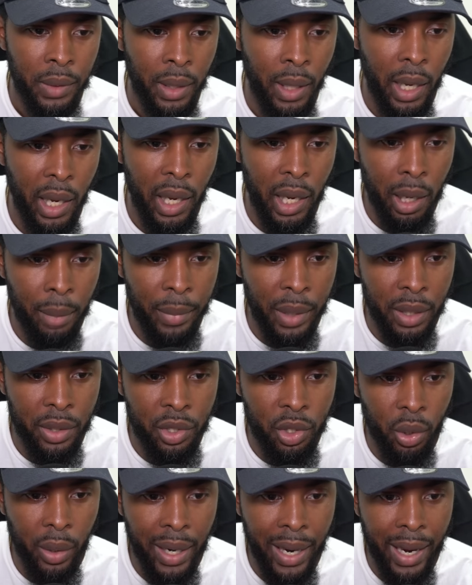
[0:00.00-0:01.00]
Um,
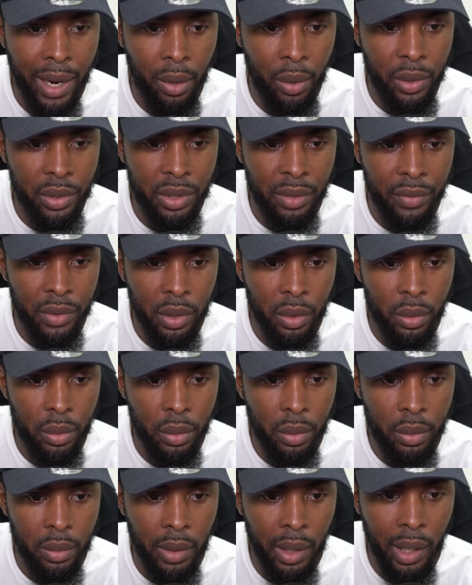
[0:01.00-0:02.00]
enjoy hours of
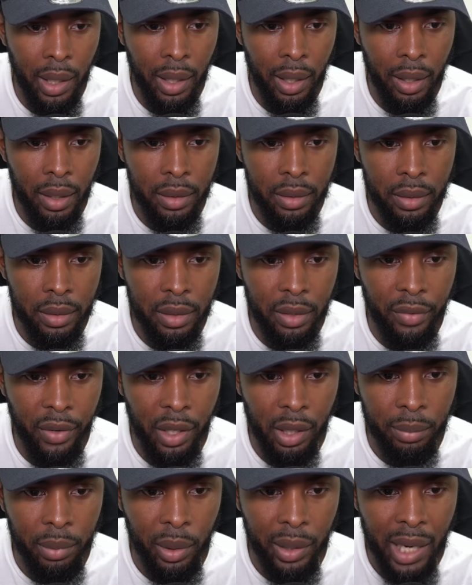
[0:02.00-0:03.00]
new uh,
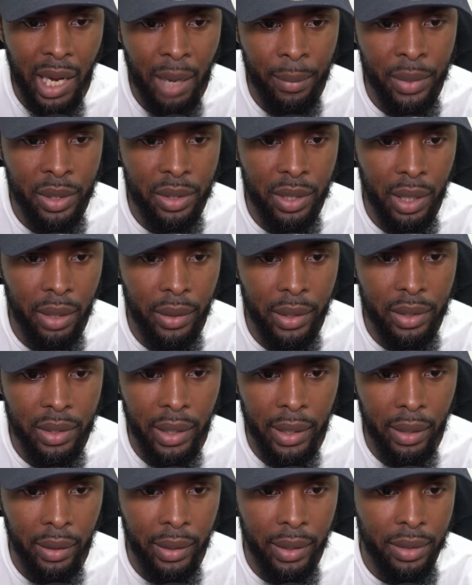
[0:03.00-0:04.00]
developer commentary to
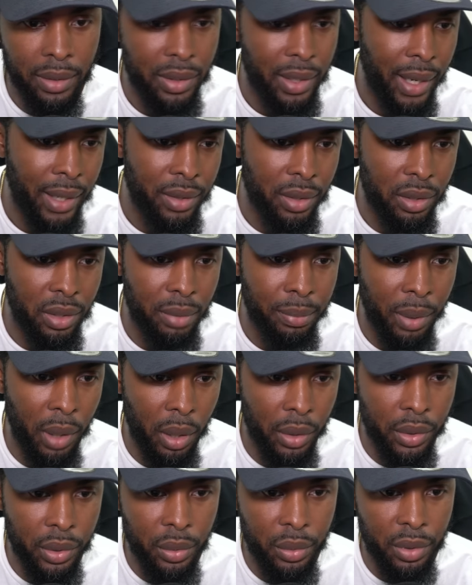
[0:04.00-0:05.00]
hear insights into
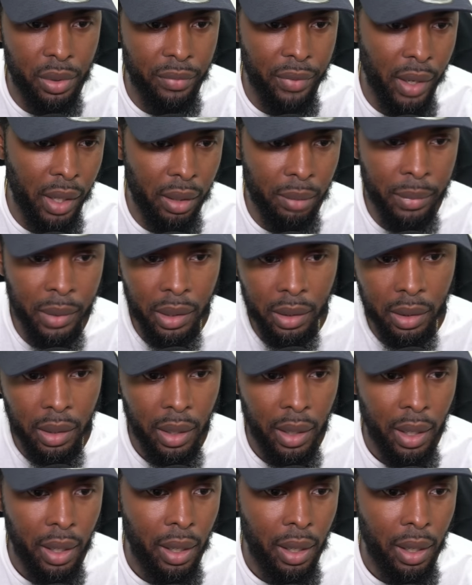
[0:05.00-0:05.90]
part two's development.